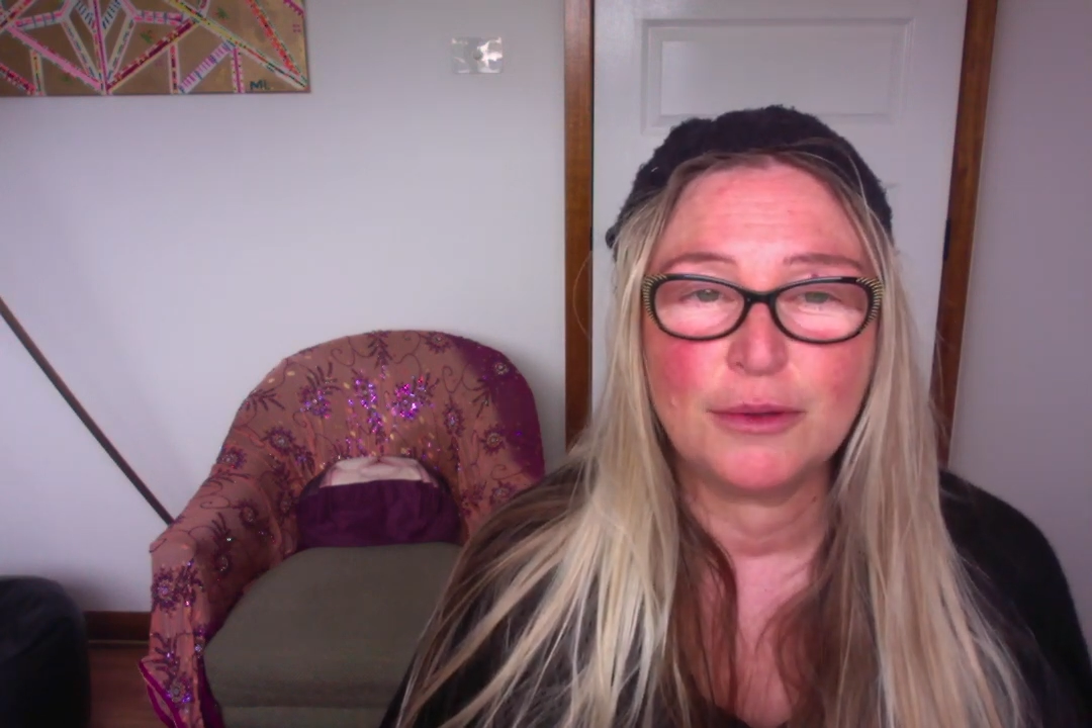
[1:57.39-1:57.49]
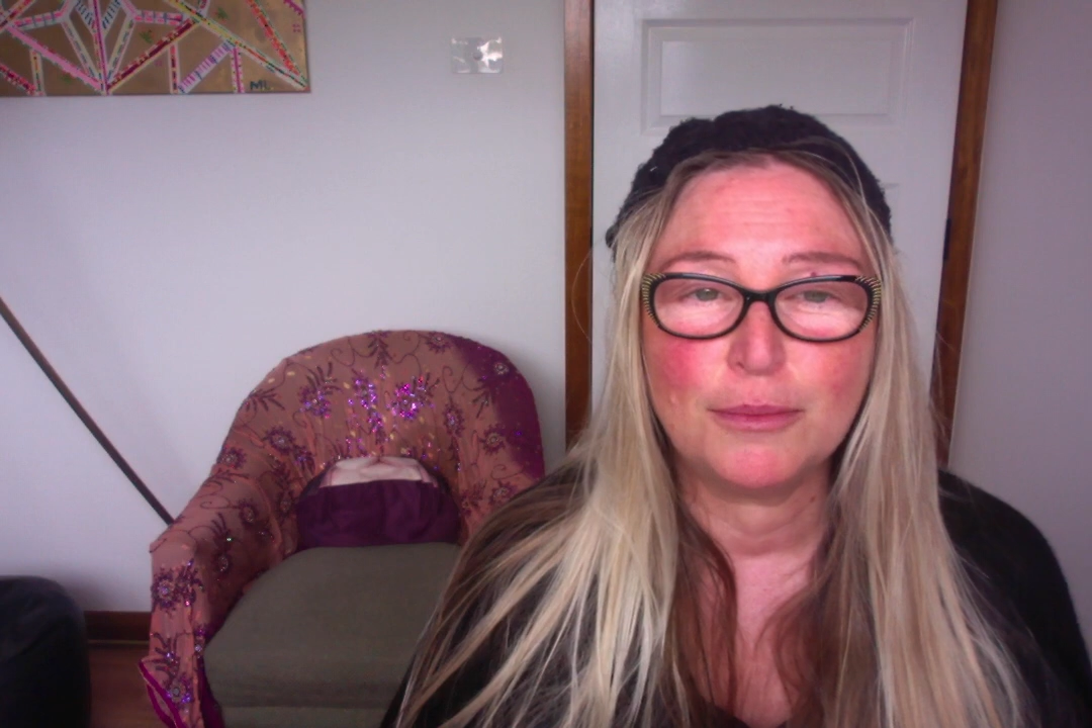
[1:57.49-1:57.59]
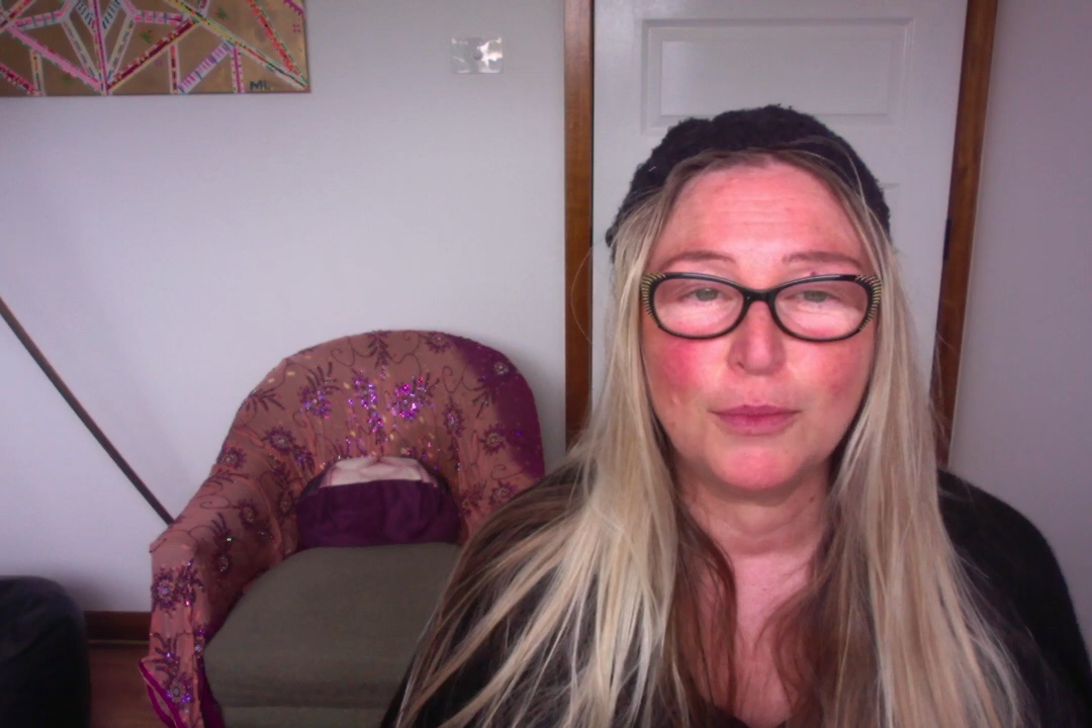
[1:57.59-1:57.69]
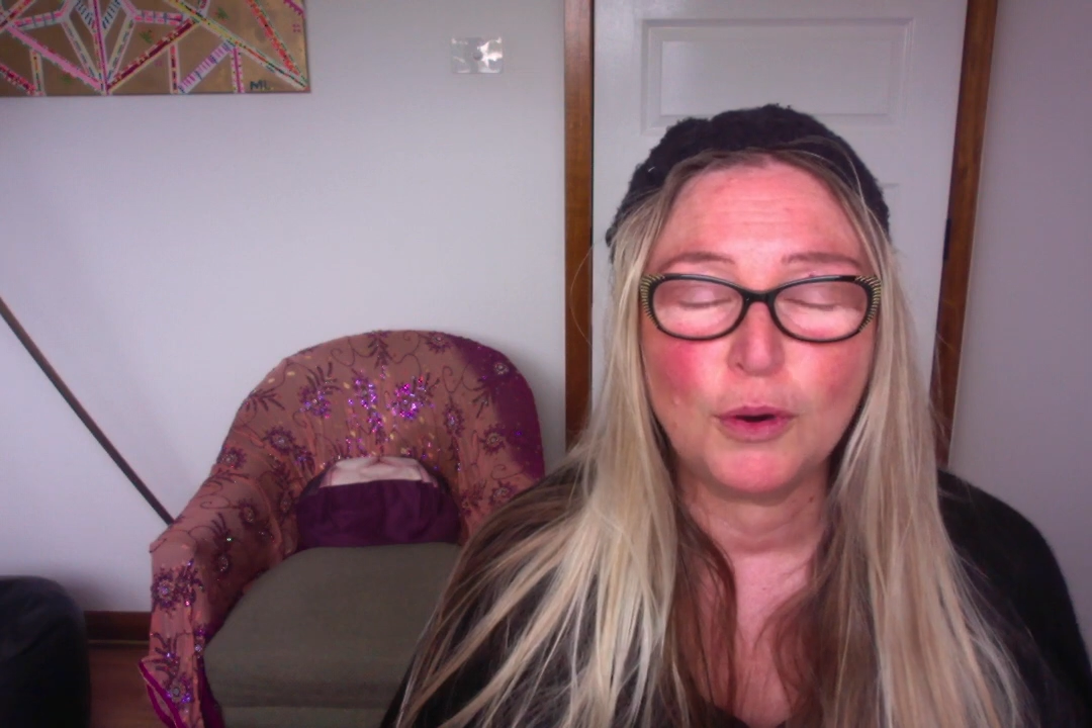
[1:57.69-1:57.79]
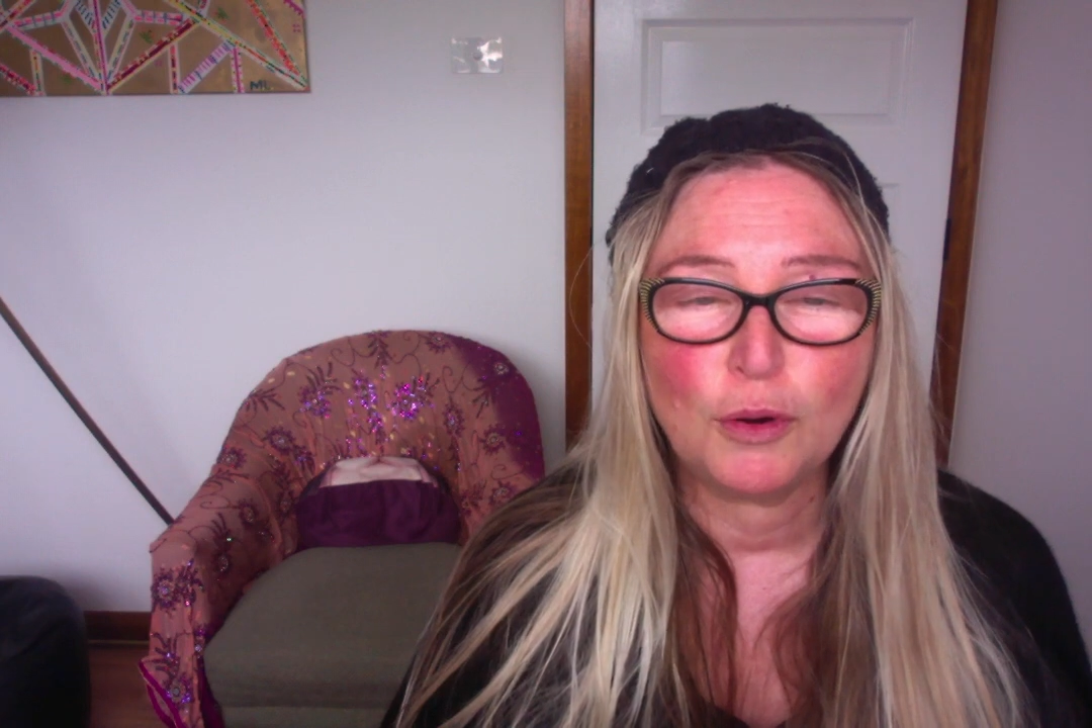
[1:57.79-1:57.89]

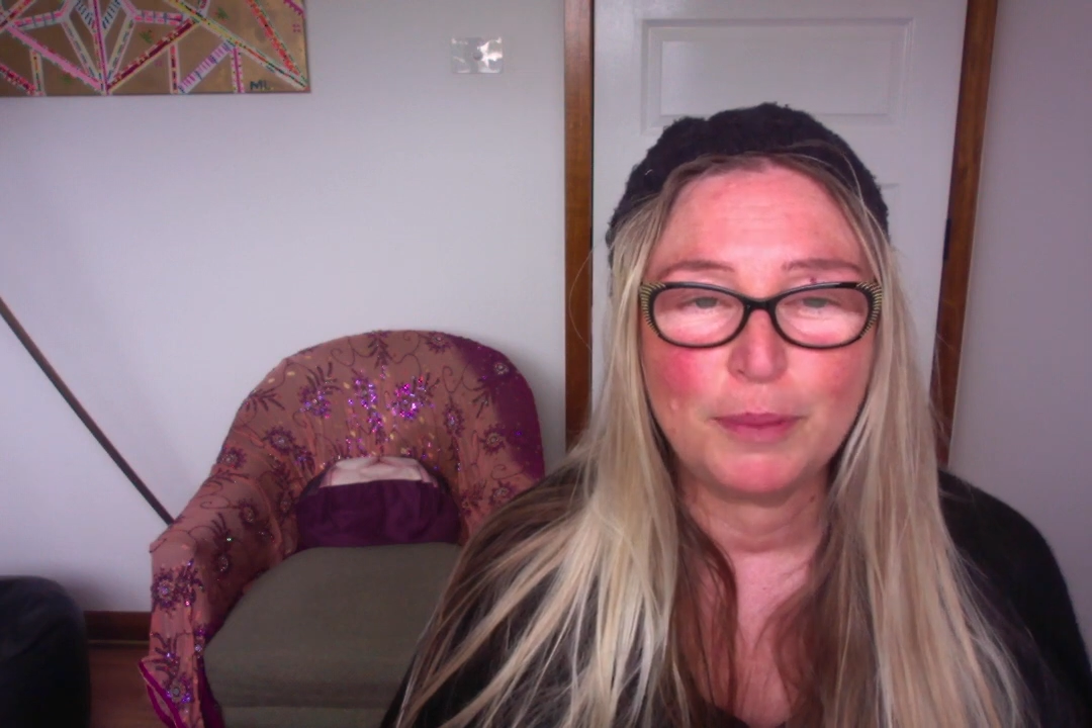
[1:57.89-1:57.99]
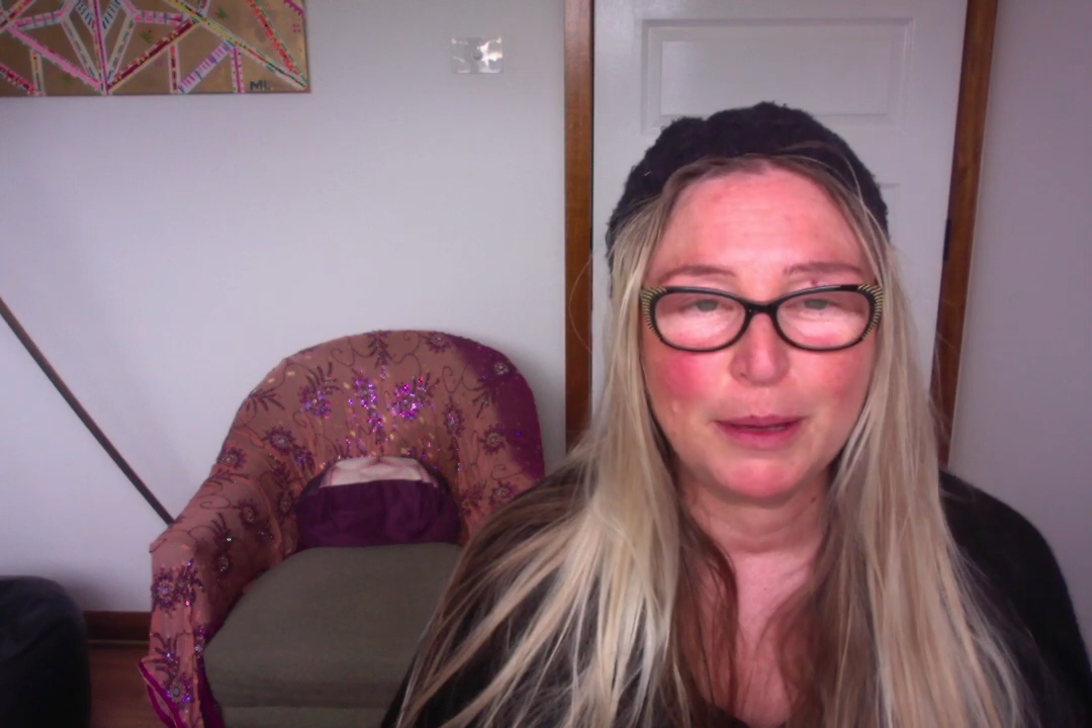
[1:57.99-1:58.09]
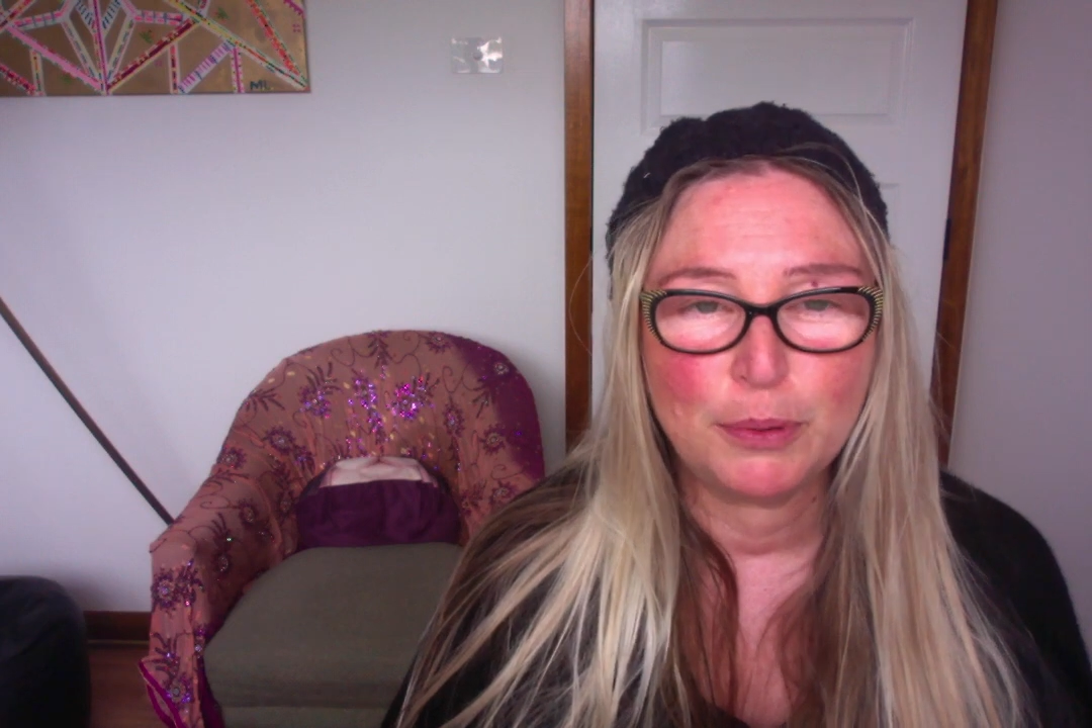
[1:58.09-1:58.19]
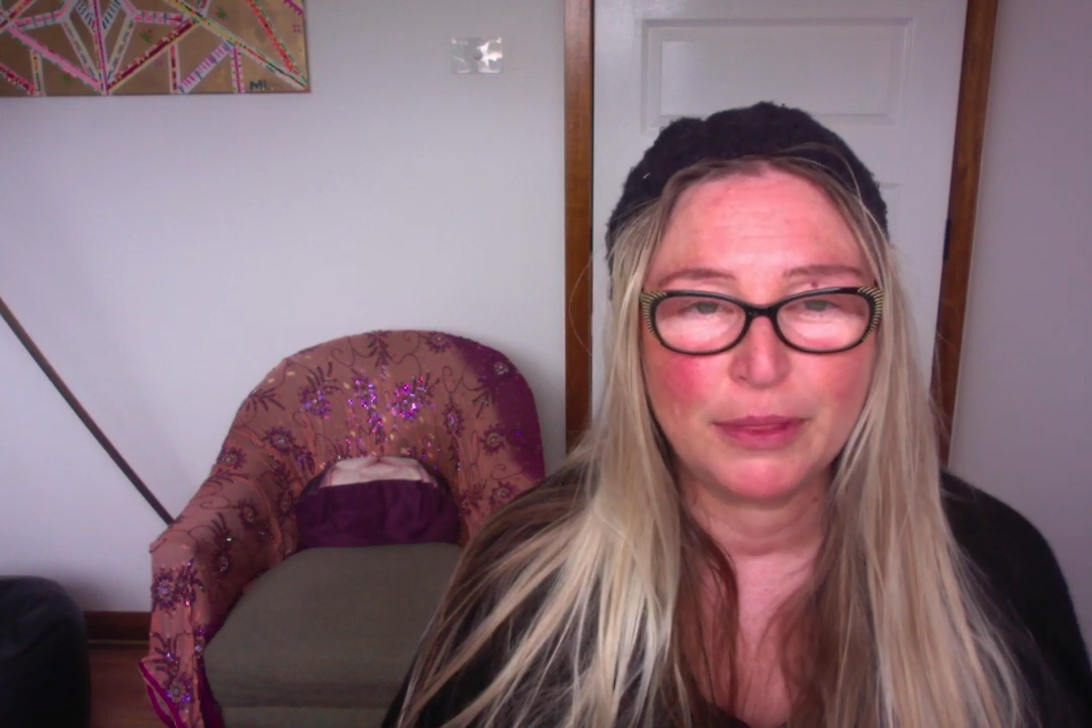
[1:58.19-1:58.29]
more people